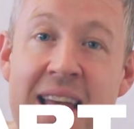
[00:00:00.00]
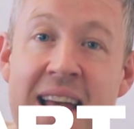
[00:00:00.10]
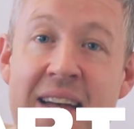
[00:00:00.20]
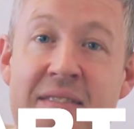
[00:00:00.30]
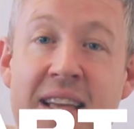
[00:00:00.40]

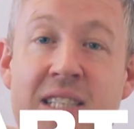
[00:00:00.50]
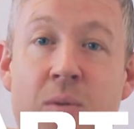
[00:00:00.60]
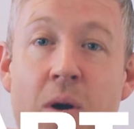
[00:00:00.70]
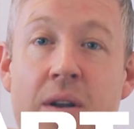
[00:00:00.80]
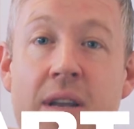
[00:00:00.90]
And this
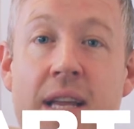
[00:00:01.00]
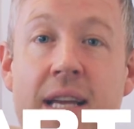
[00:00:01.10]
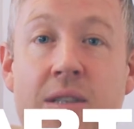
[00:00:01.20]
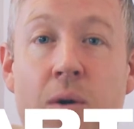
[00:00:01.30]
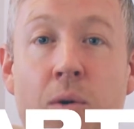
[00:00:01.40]
one
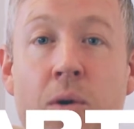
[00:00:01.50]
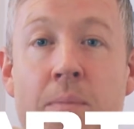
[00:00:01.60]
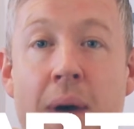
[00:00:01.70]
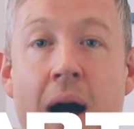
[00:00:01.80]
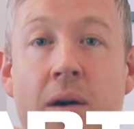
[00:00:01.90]
is all
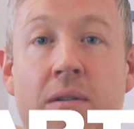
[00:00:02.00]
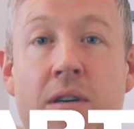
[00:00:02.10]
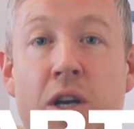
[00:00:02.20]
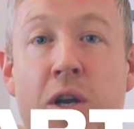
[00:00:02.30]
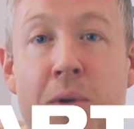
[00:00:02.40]

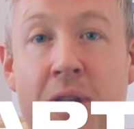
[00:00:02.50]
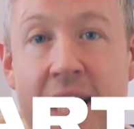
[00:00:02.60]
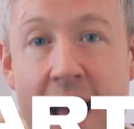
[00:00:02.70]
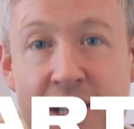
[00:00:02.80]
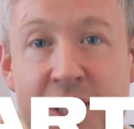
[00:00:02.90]
about
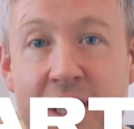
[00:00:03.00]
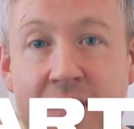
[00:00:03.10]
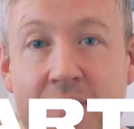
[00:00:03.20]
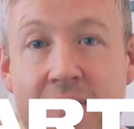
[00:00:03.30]
communication.